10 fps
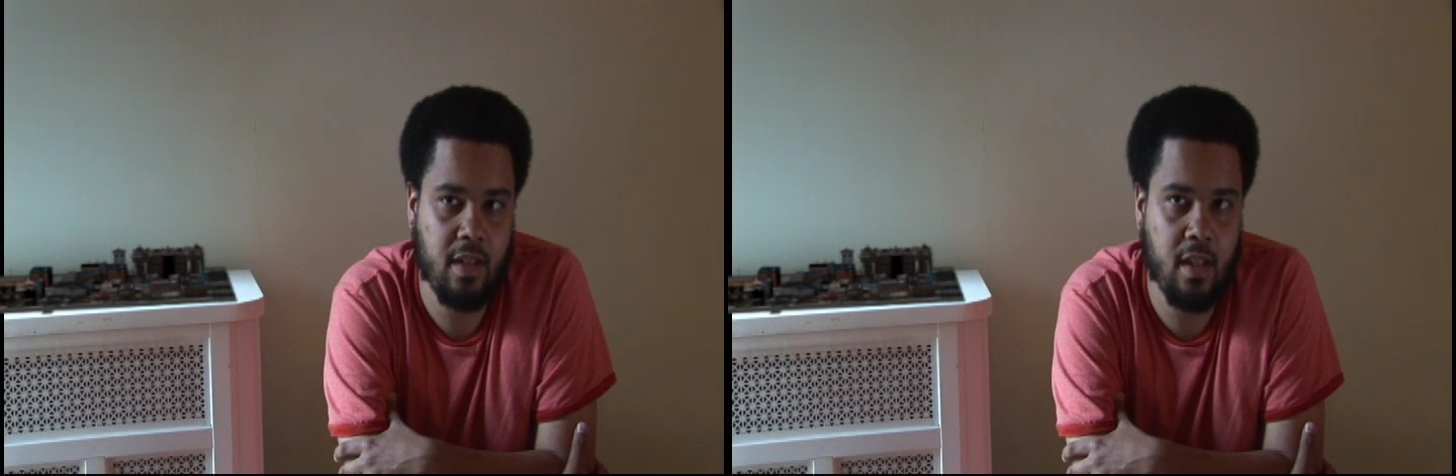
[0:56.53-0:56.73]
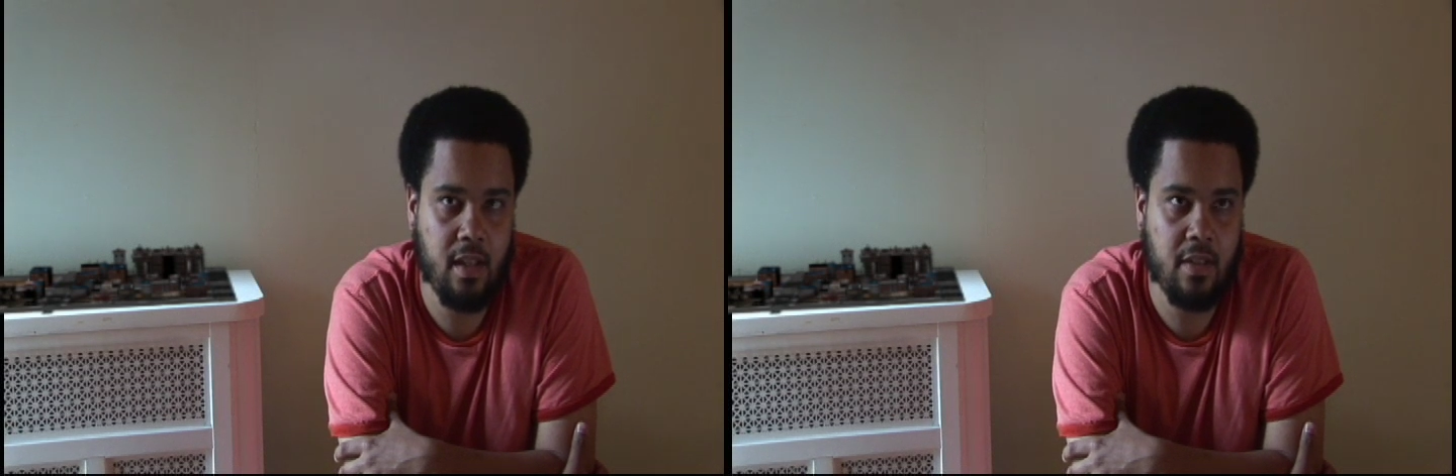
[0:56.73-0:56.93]

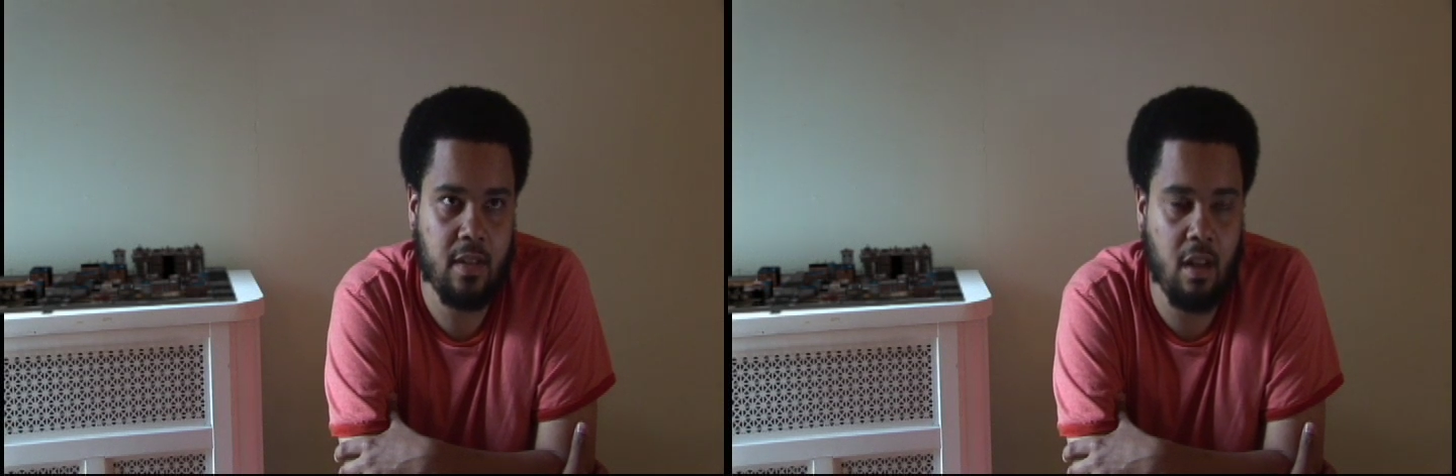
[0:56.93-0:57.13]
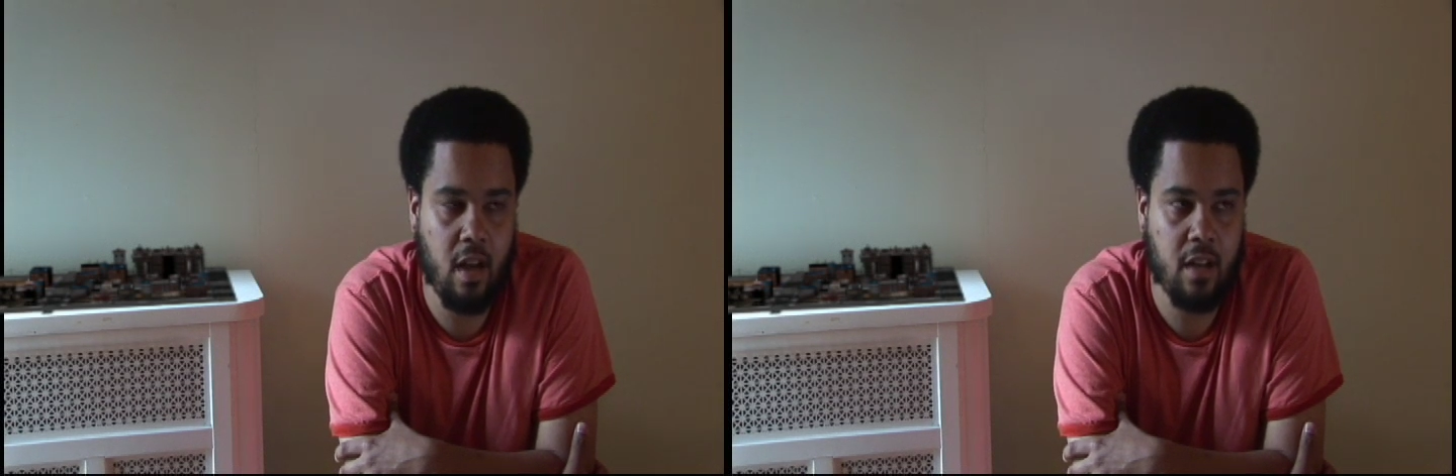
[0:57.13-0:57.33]
is
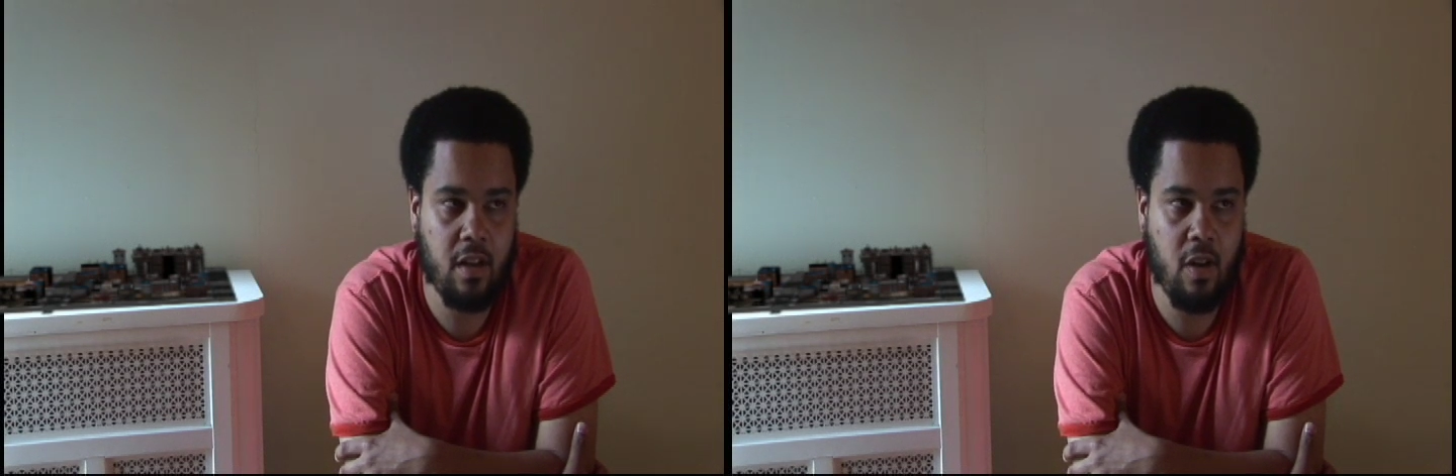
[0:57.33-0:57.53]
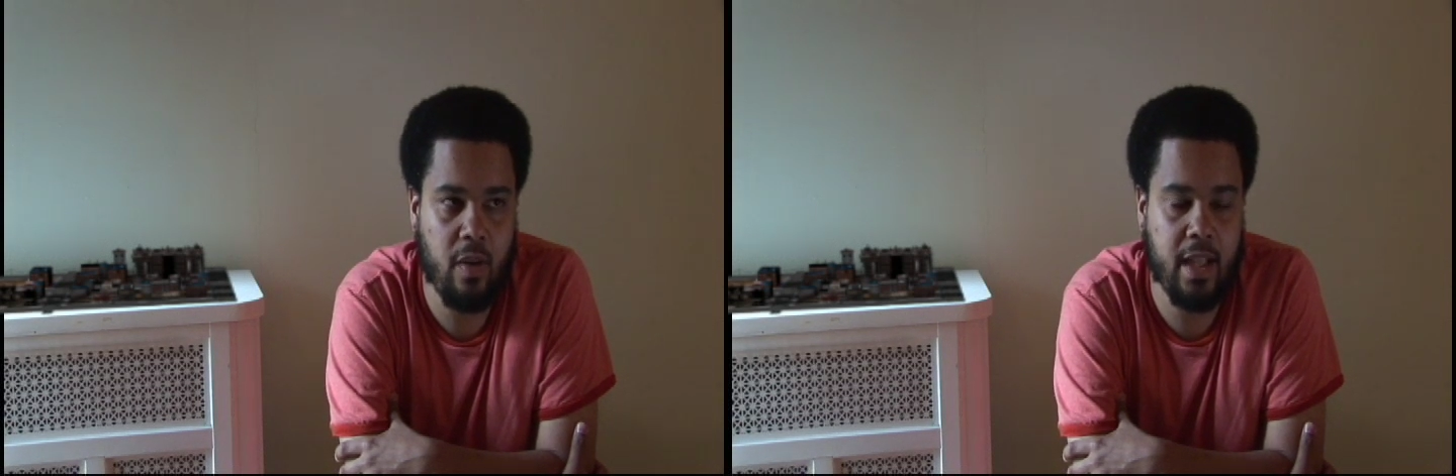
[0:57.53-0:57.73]
an
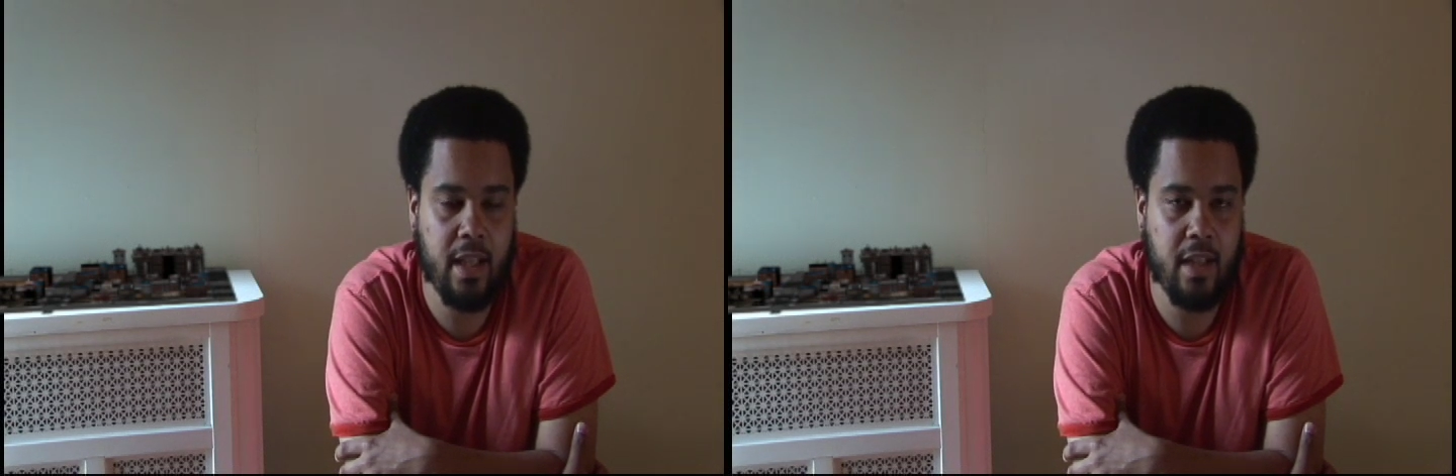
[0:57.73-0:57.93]
ongoing